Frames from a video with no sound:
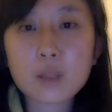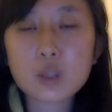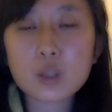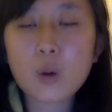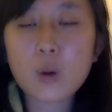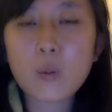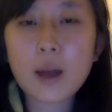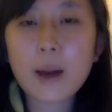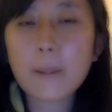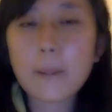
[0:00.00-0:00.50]
so
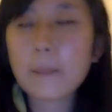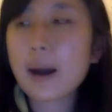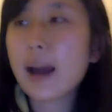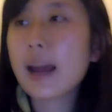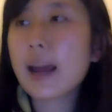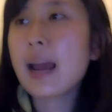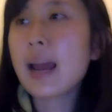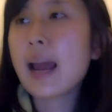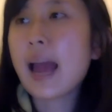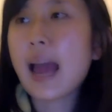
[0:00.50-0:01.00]
well by
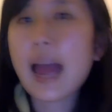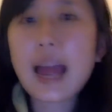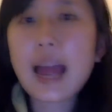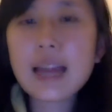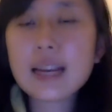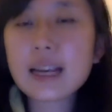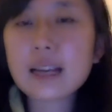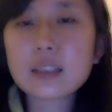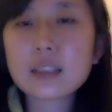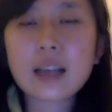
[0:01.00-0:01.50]

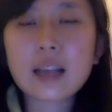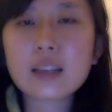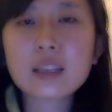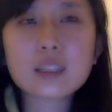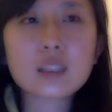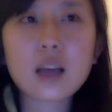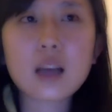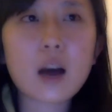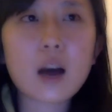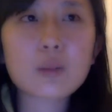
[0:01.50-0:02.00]
ending it like
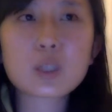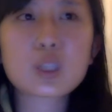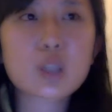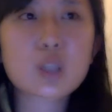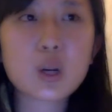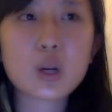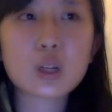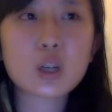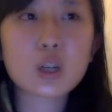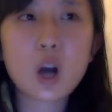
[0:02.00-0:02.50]
this
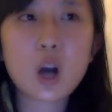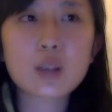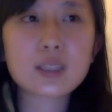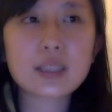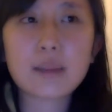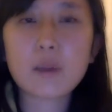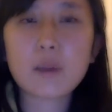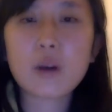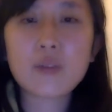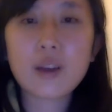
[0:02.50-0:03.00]
absurd
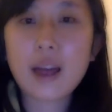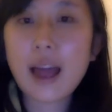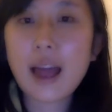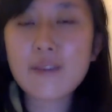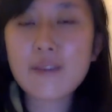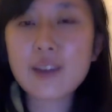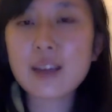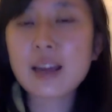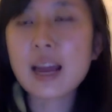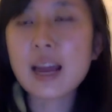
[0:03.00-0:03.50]
concept of
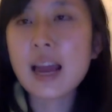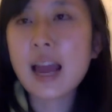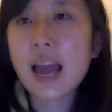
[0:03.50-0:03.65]
having